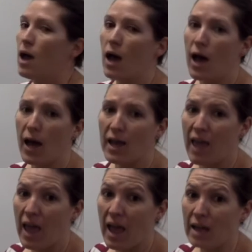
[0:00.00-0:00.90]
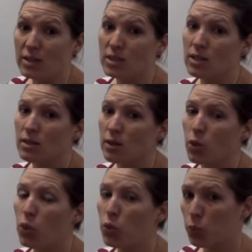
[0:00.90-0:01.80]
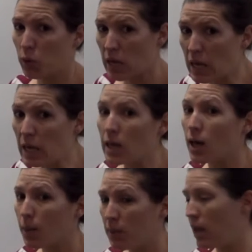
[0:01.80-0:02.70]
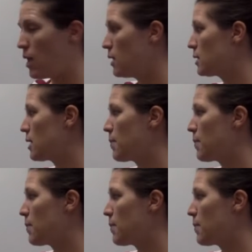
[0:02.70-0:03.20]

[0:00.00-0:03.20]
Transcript: I ate 3 cupcakes.